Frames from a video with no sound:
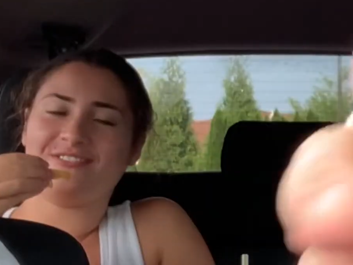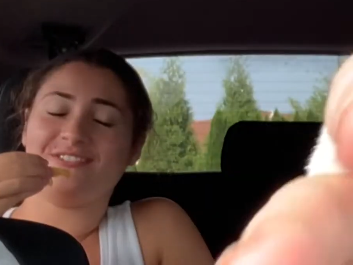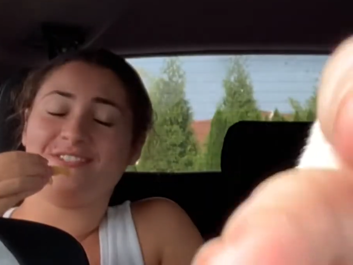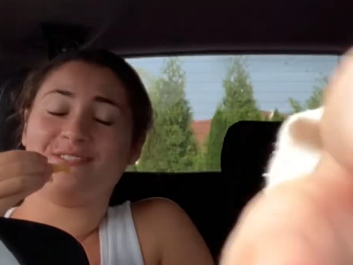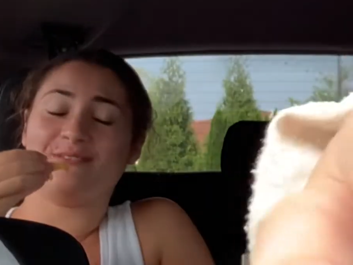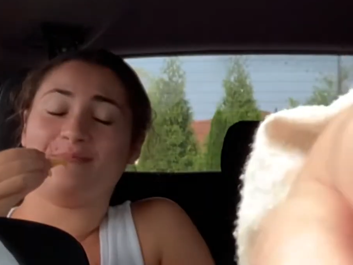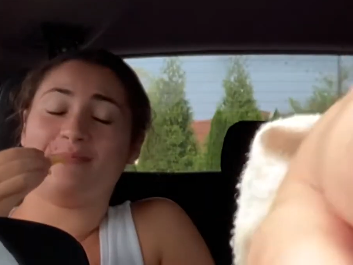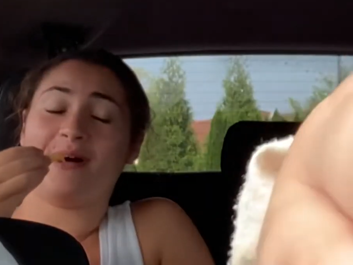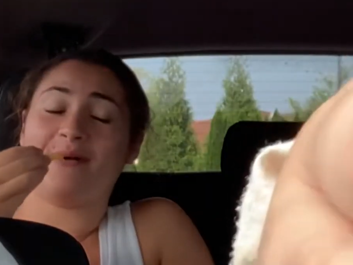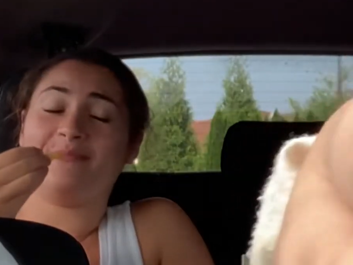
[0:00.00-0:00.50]

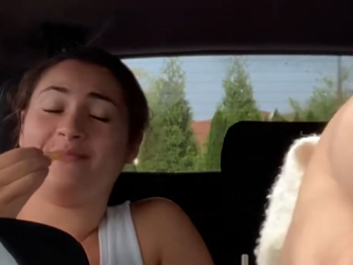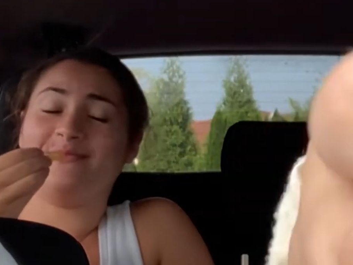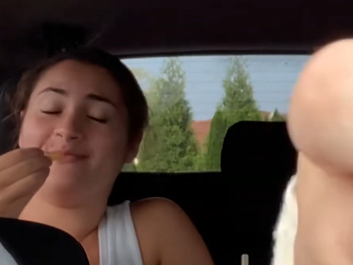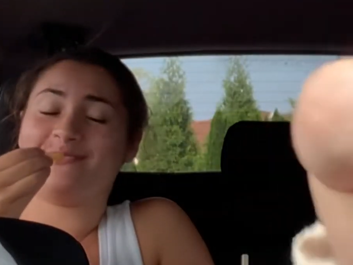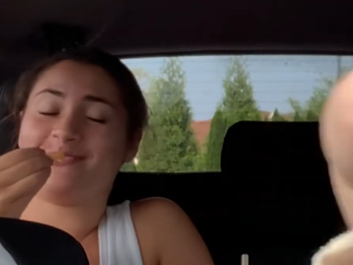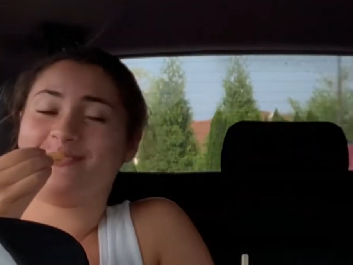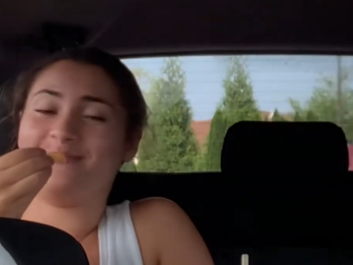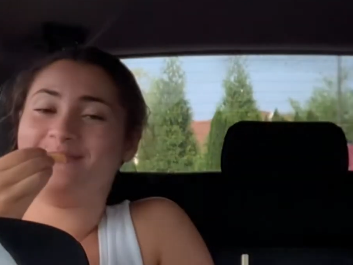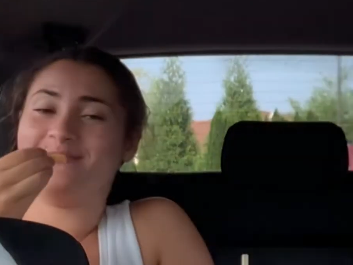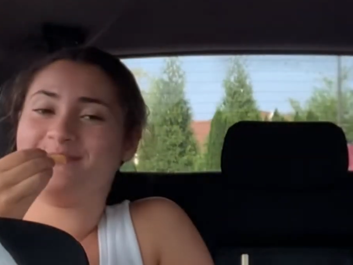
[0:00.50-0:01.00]
she's a puppet,
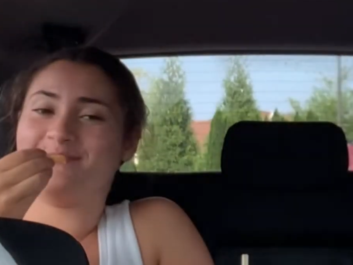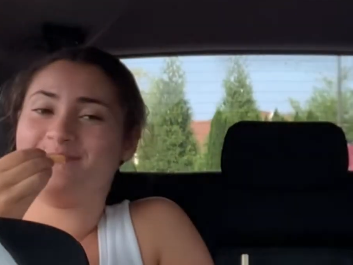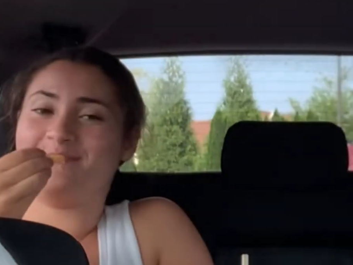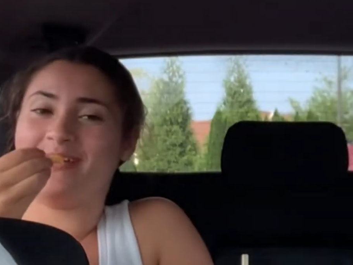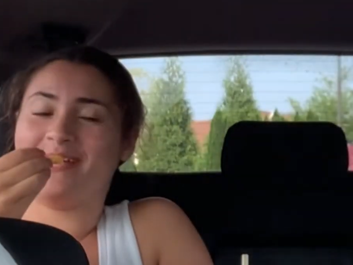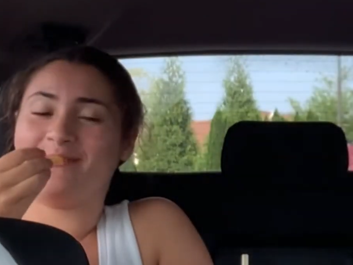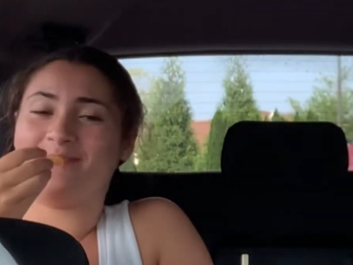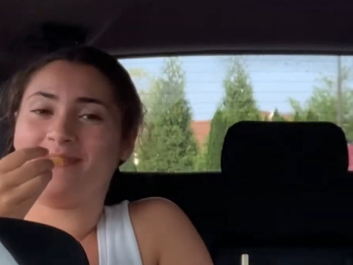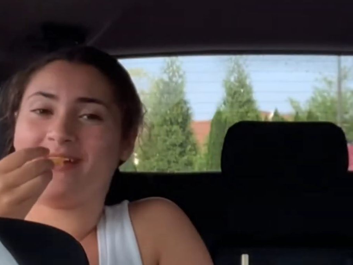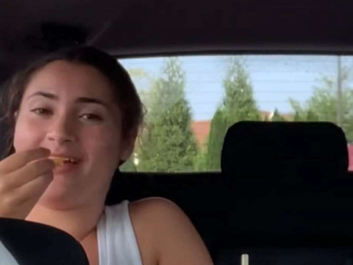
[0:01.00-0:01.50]
and someone's like,
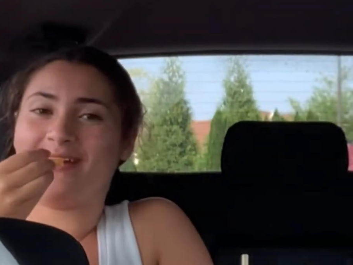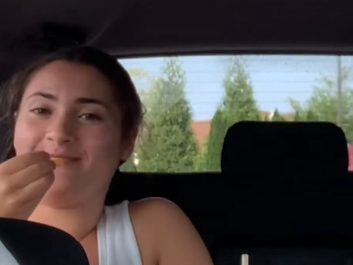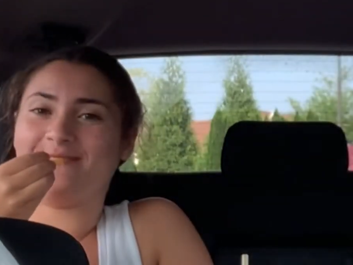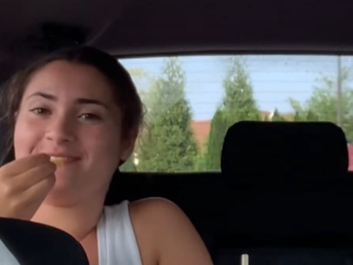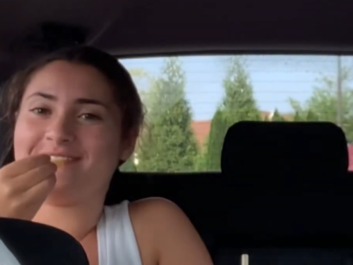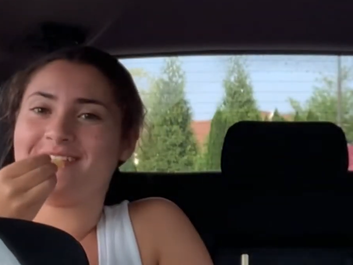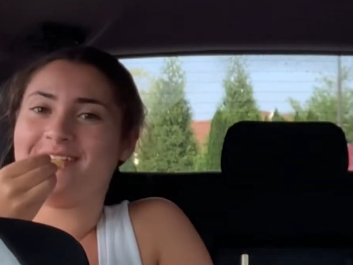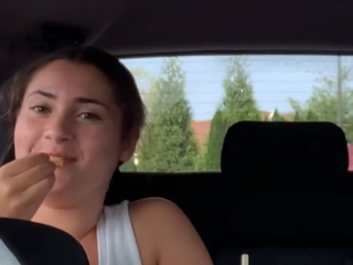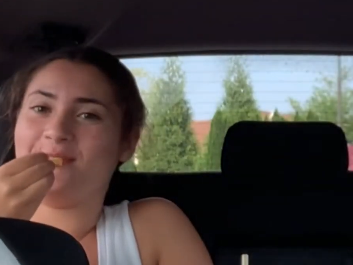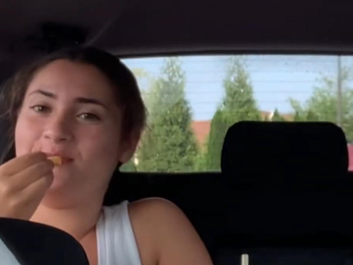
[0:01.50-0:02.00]
dead, but I won't
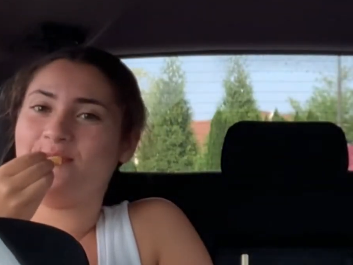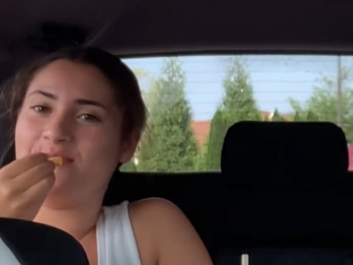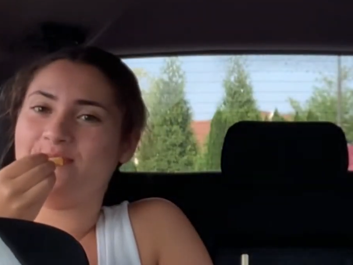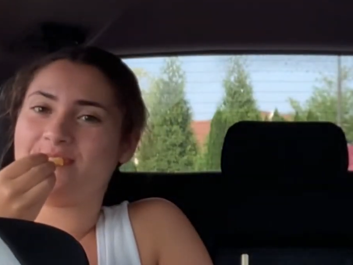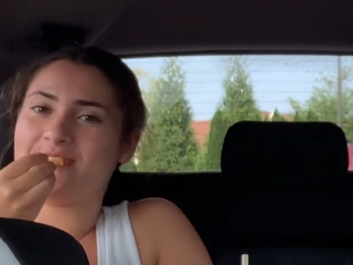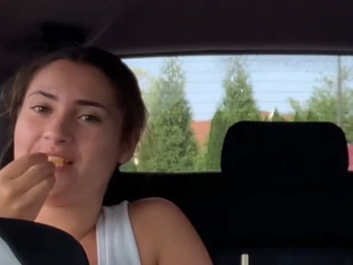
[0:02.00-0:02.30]
shit. say who's.